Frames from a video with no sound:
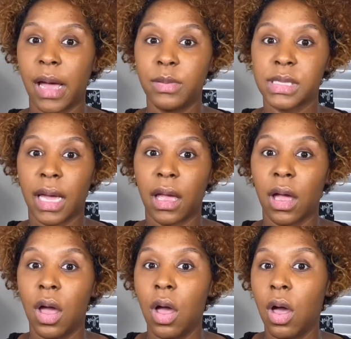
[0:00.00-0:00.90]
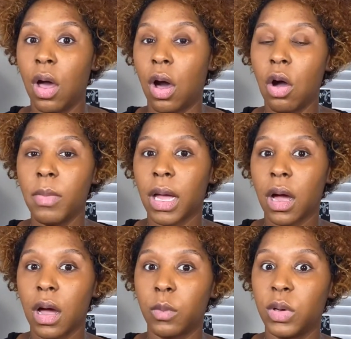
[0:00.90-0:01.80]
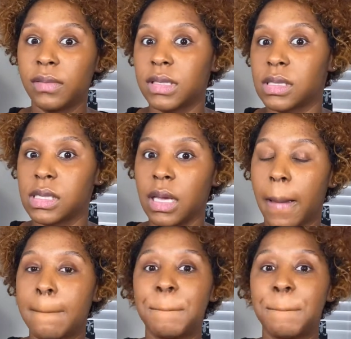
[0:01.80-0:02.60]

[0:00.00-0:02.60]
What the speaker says: I was like, oh my God, what if this is it?